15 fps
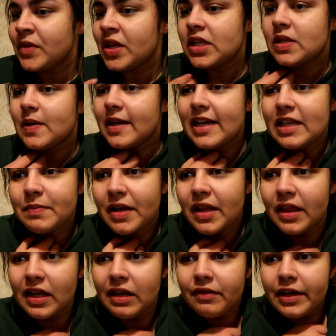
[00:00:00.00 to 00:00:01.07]
So I guess my
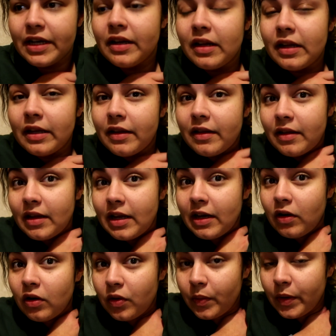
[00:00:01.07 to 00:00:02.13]
theory earlier that they
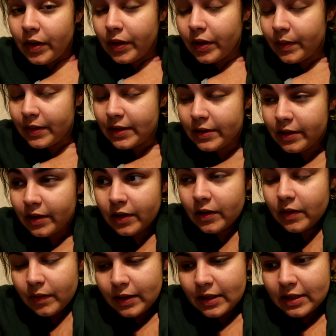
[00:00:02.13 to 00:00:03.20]
all weren't going to
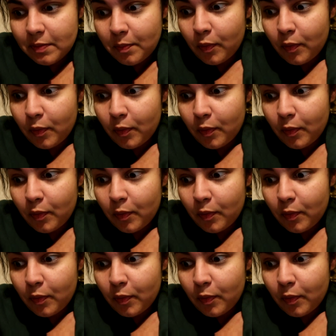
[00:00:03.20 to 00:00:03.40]
go is